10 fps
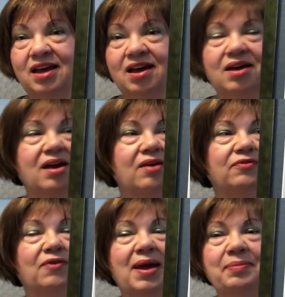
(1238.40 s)
a
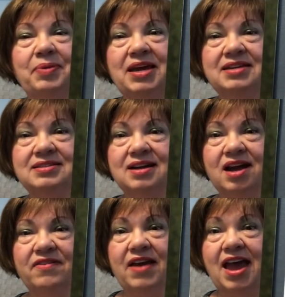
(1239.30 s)
frame piece that
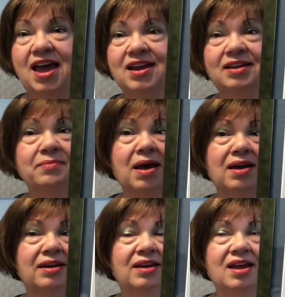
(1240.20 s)
I've had in
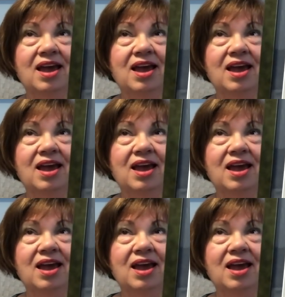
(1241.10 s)
my,